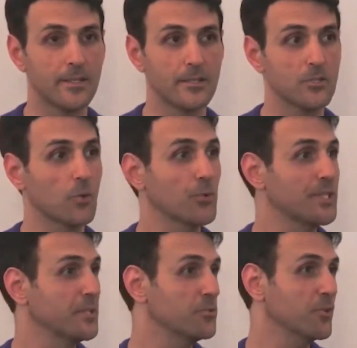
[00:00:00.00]
So we
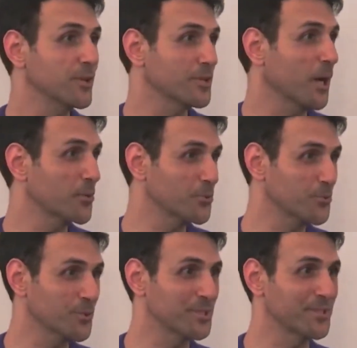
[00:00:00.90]
need to learn how to
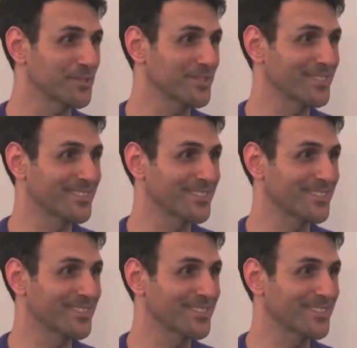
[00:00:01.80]
receive.